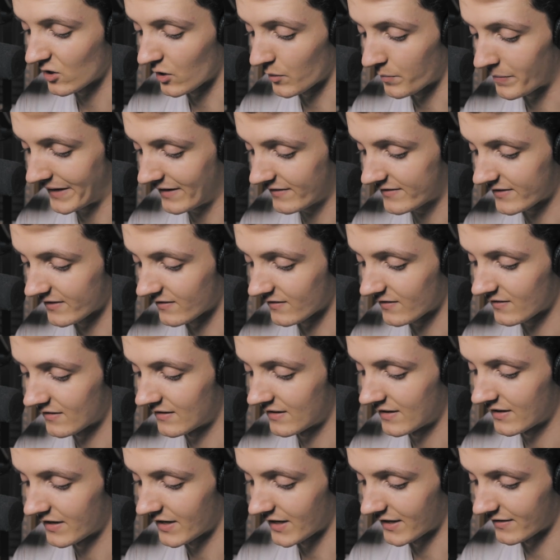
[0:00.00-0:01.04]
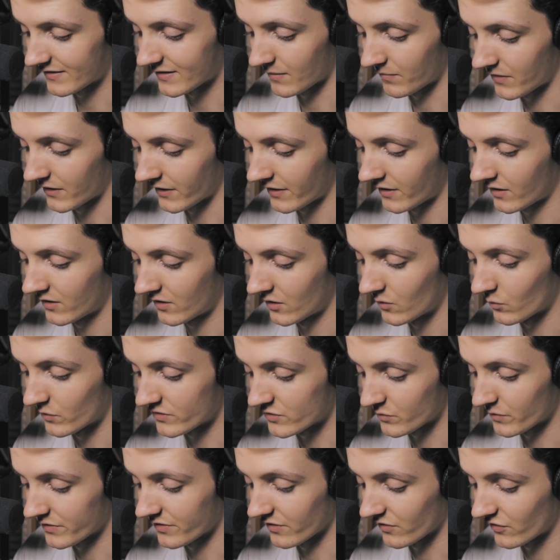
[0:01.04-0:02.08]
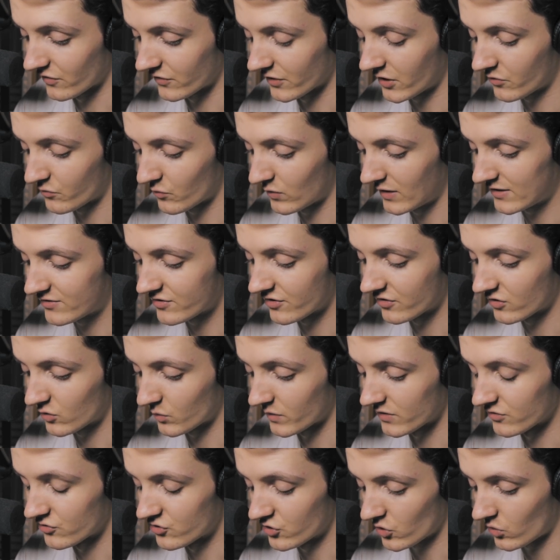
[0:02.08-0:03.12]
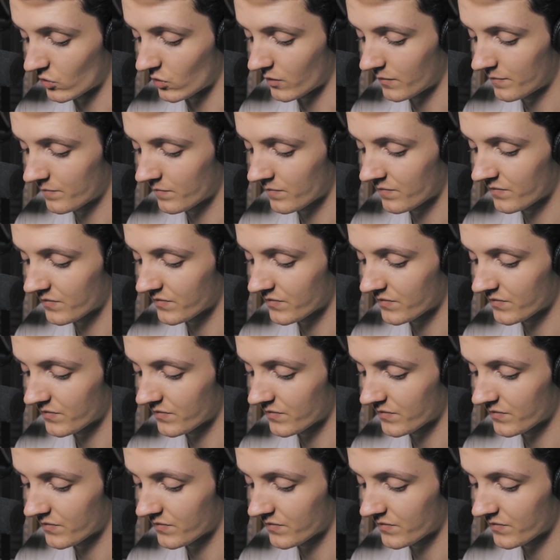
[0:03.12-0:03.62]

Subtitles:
of penitence, and something which it was a stern religion to endure,